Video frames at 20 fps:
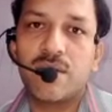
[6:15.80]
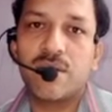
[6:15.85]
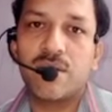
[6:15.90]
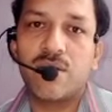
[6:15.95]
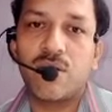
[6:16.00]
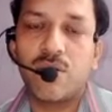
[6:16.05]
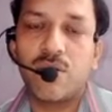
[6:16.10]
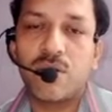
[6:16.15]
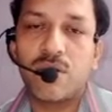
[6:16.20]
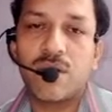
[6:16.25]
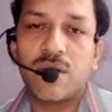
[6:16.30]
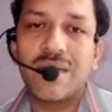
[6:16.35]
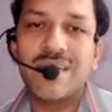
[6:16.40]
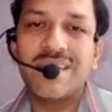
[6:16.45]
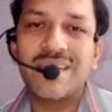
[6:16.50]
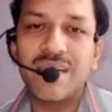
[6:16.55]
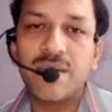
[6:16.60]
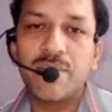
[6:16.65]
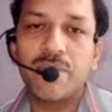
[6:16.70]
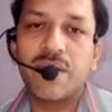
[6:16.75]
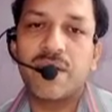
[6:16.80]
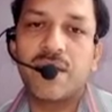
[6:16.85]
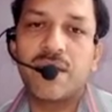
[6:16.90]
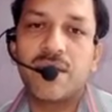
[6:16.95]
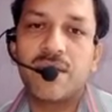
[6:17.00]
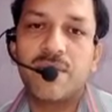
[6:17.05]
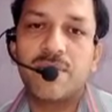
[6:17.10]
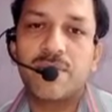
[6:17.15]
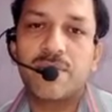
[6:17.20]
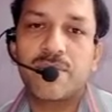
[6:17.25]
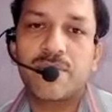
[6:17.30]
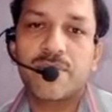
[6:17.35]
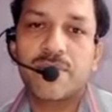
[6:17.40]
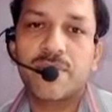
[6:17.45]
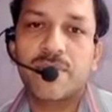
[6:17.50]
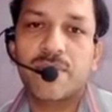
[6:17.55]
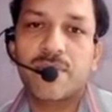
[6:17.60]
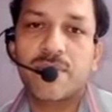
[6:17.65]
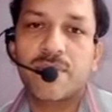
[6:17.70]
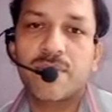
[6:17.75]
or little money,
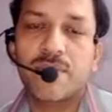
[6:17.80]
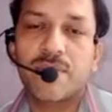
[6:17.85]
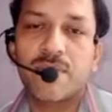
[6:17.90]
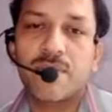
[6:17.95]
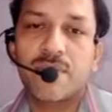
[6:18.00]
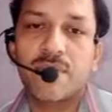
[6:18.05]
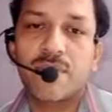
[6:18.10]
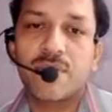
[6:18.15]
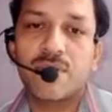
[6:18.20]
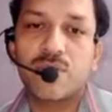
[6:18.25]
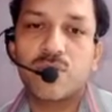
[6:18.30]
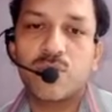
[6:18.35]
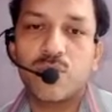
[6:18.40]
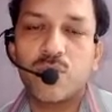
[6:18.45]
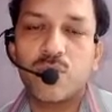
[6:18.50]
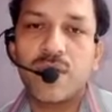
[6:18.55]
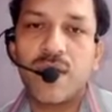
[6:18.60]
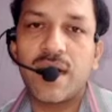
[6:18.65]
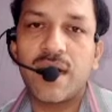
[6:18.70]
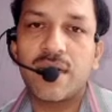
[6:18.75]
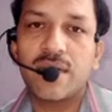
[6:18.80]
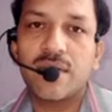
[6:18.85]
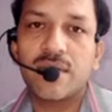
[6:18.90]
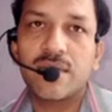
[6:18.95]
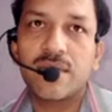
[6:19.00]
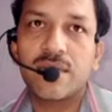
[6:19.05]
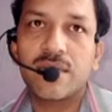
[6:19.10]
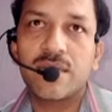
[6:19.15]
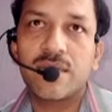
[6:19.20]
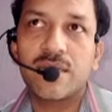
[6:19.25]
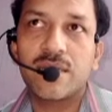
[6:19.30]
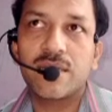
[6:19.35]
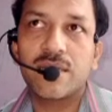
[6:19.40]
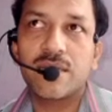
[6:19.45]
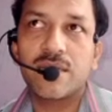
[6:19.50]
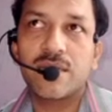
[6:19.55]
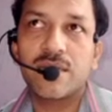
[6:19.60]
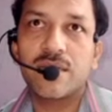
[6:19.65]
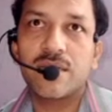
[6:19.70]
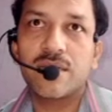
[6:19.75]
so that
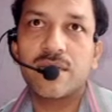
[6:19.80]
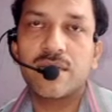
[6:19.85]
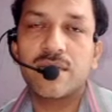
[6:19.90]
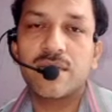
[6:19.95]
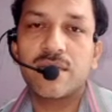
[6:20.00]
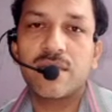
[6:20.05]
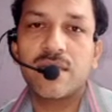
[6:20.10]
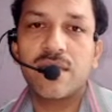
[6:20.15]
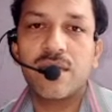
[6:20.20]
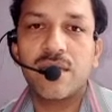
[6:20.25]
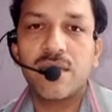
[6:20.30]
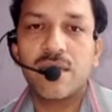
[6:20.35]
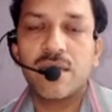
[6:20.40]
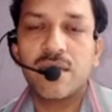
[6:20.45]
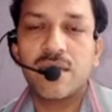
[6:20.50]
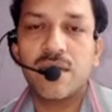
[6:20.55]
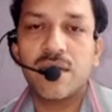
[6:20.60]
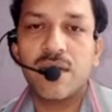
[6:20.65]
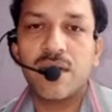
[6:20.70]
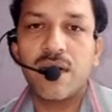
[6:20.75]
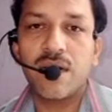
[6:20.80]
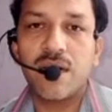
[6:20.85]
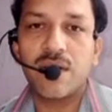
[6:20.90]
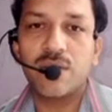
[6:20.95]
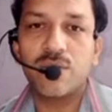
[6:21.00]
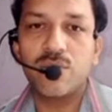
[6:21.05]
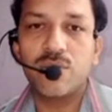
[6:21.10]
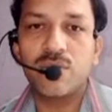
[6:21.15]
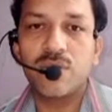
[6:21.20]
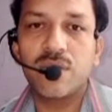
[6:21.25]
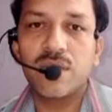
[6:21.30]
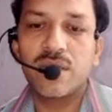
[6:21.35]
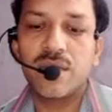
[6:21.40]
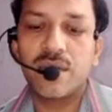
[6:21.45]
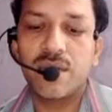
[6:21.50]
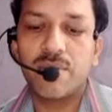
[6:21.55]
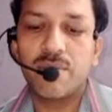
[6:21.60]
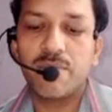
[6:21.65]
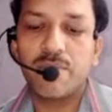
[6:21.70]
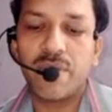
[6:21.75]
they are using
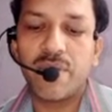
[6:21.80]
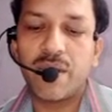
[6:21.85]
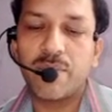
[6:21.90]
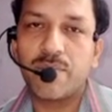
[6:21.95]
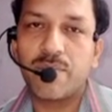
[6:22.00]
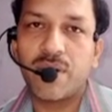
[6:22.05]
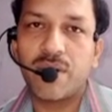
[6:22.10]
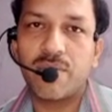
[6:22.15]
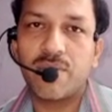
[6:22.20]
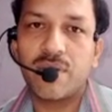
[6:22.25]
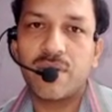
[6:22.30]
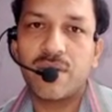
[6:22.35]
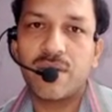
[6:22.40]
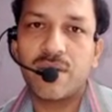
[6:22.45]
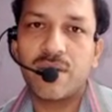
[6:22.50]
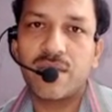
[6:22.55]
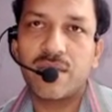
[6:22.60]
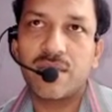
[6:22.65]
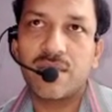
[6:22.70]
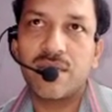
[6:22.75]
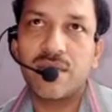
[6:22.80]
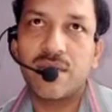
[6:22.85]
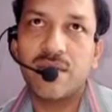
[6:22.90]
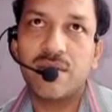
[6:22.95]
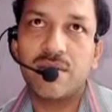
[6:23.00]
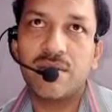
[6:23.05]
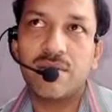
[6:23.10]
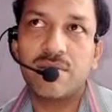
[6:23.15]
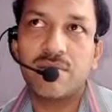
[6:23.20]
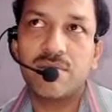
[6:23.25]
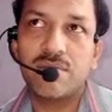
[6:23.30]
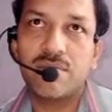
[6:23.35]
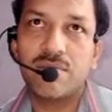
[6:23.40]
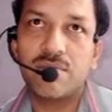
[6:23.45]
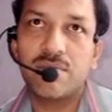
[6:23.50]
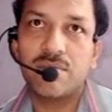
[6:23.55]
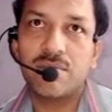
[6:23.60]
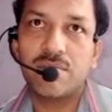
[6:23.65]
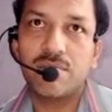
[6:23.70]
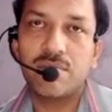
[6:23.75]
their manpower rather than
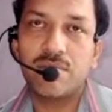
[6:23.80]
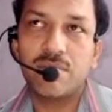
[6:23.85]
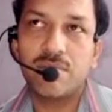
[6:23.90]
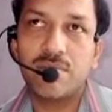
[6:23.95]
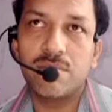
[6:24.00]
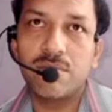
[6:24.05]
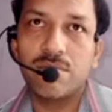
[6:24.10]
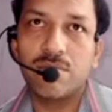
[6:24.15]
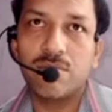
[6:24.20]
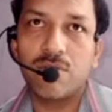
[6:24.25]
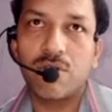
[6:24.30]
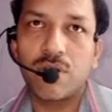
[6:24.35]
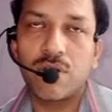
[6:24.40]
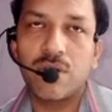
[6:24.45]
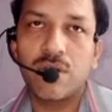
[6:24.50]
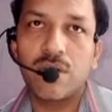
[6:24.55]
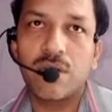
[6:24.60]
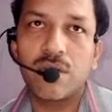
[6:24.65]
modern